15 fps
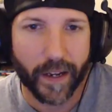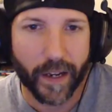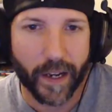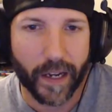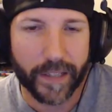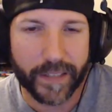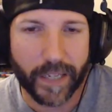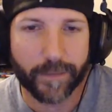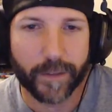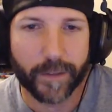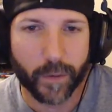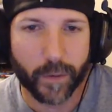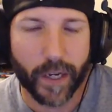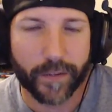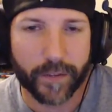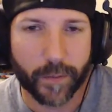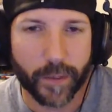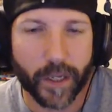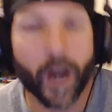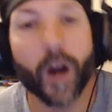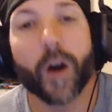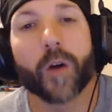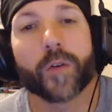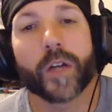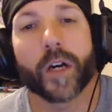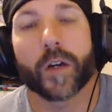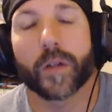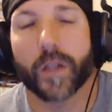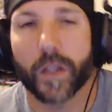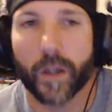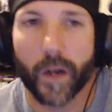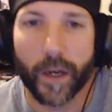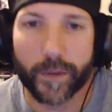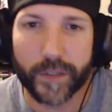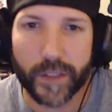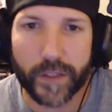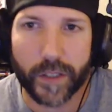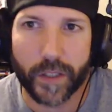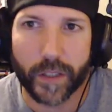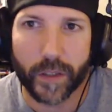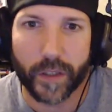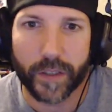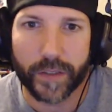I definitely will have to pick. Oh no. I was just going